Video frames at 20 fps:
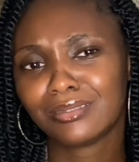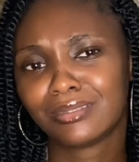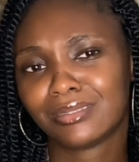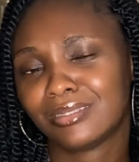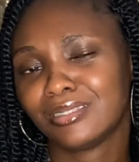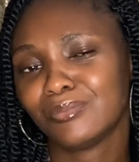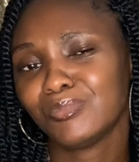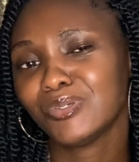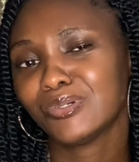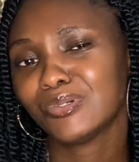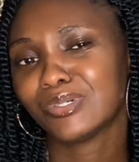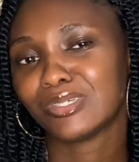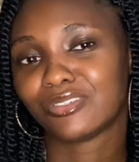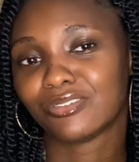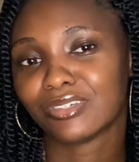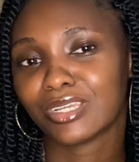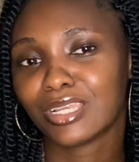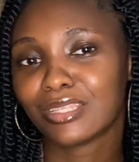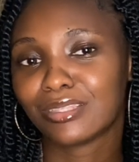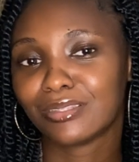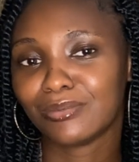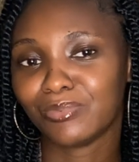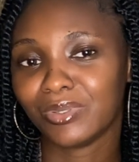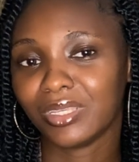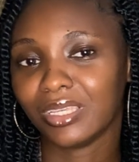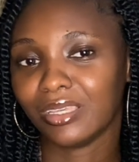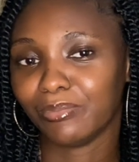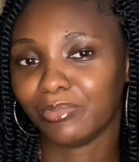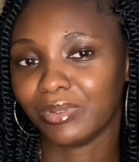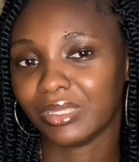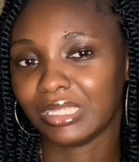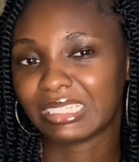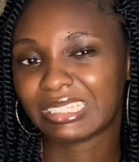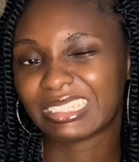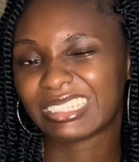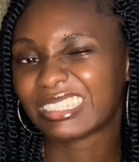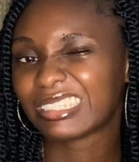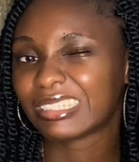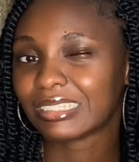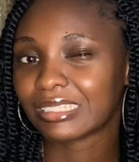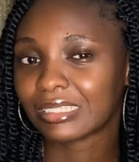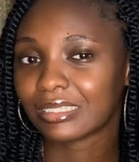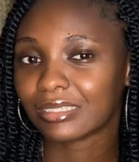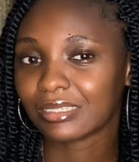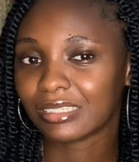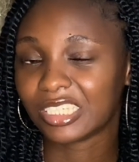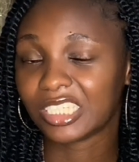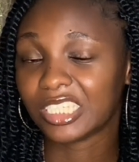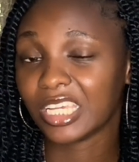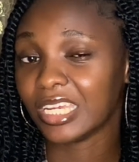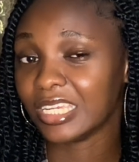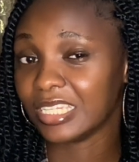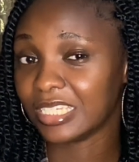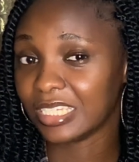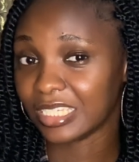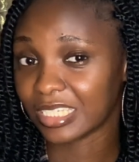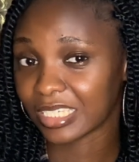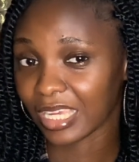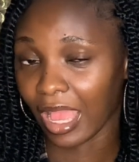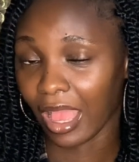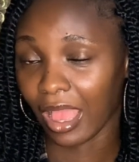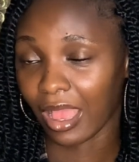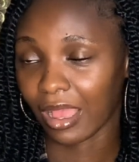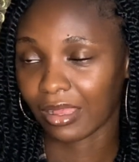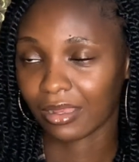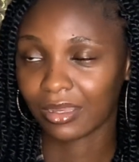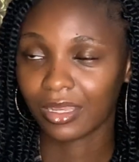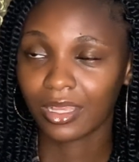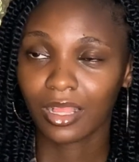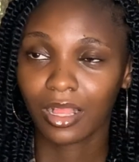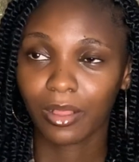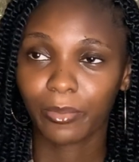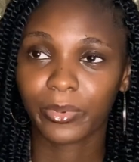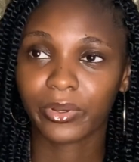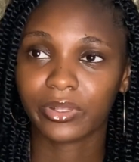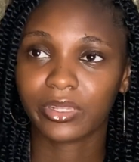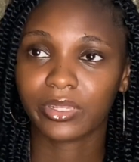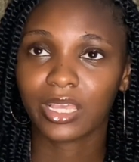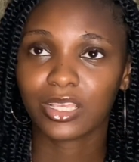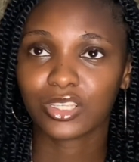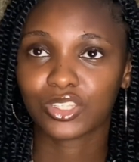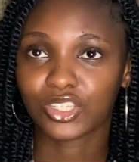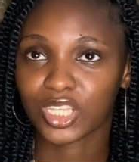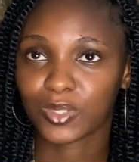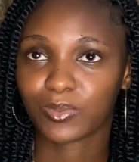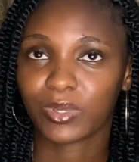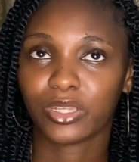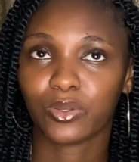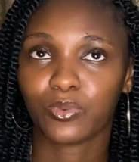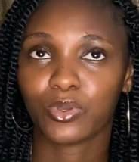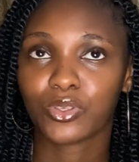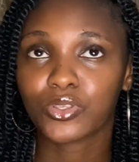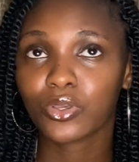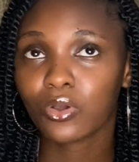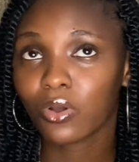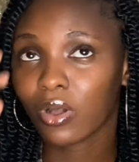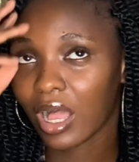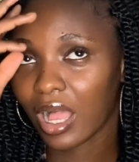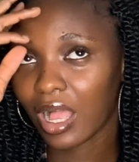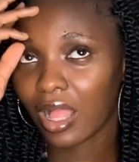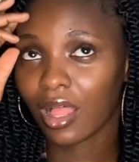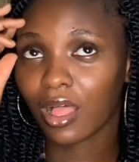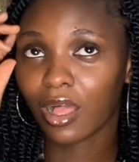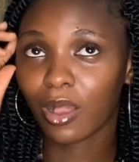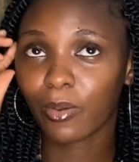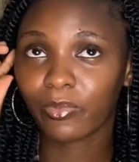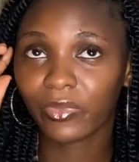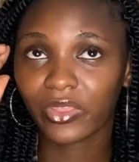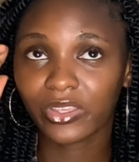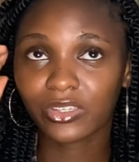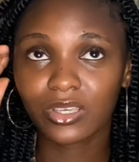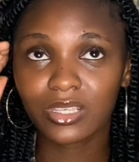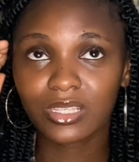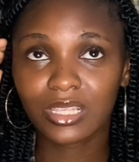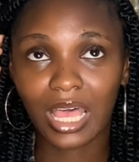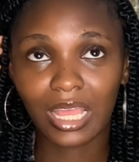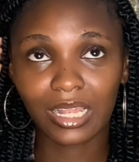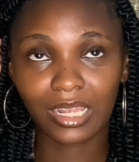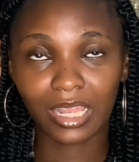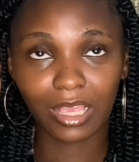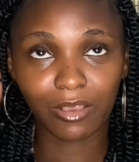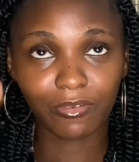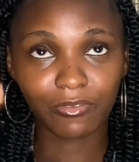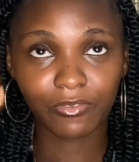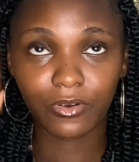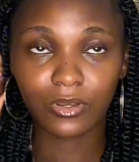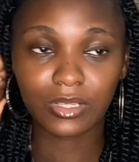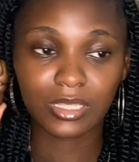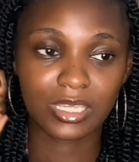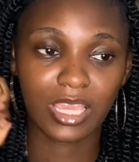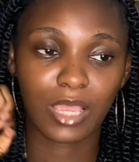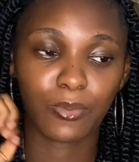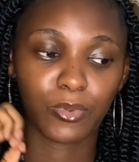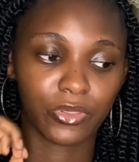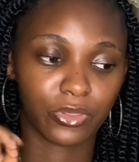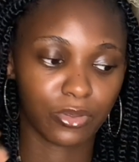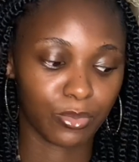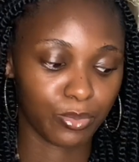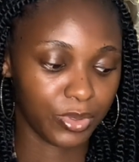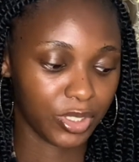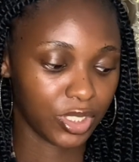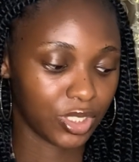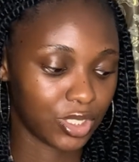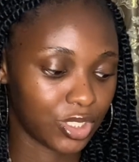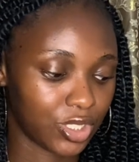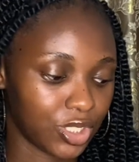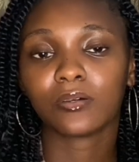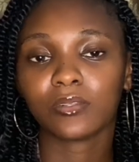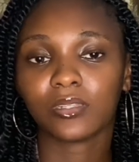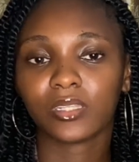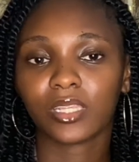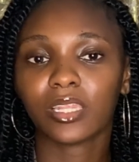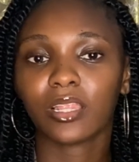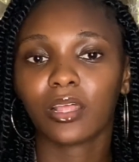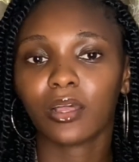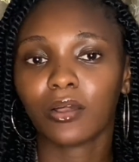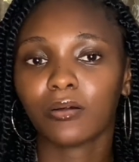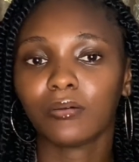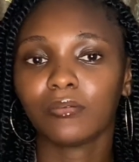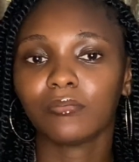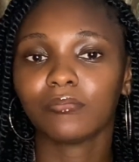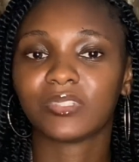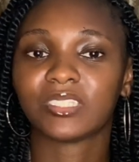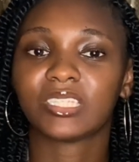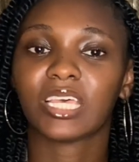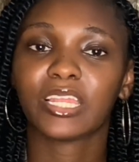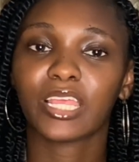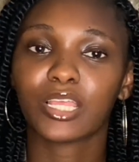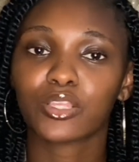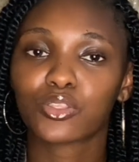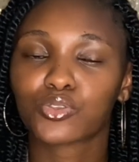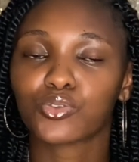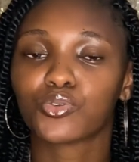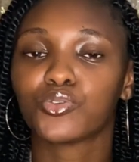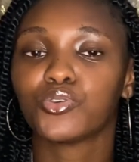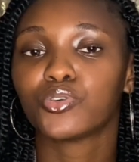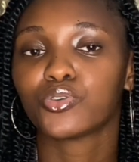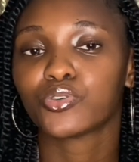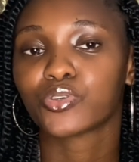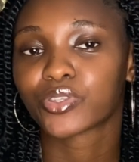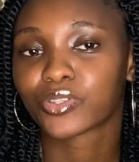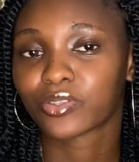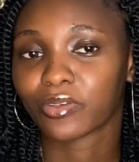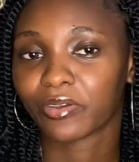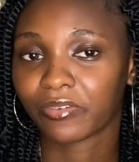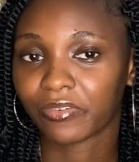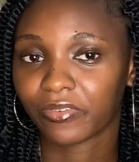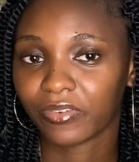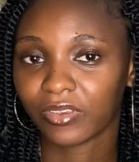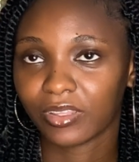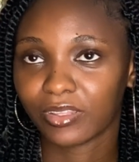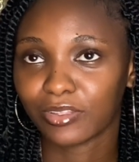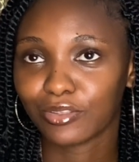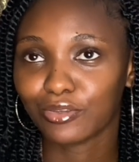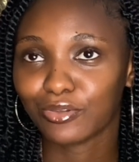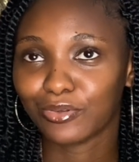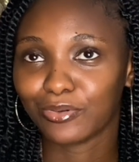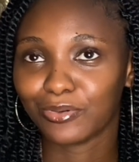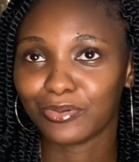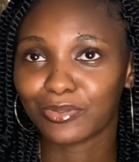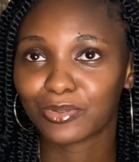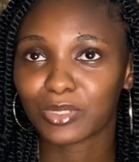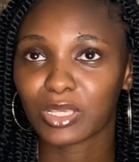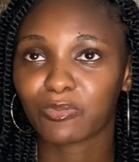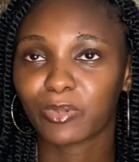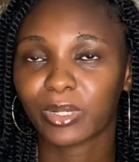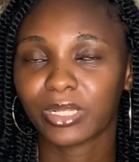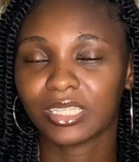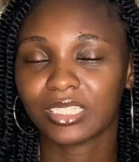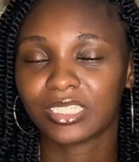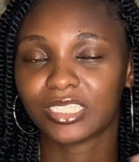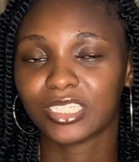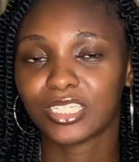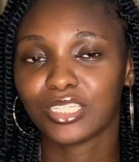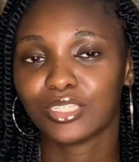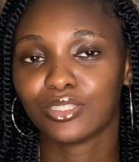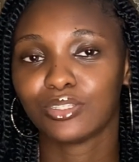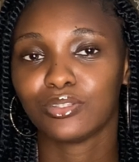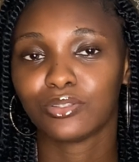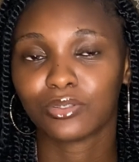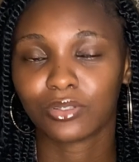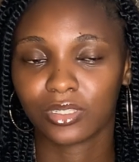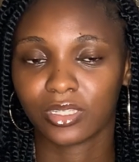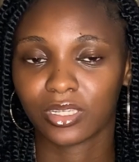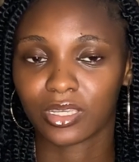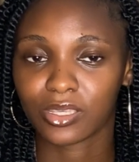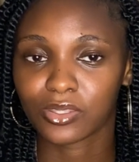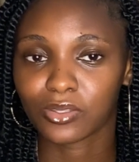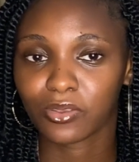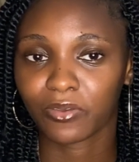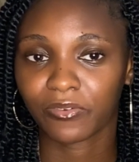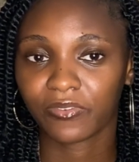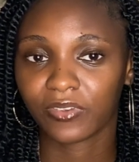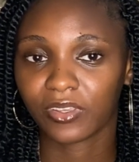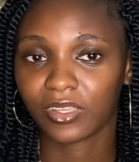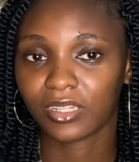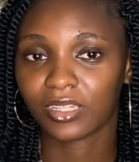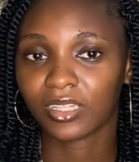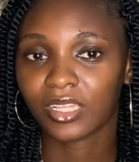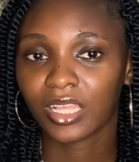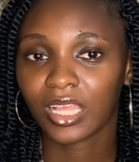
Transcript: Timmy was trying to be a bit shady, but that's just by the way. So they just had like fun time on the beach. So they now decided to go surfing. So everybody changed into their surfing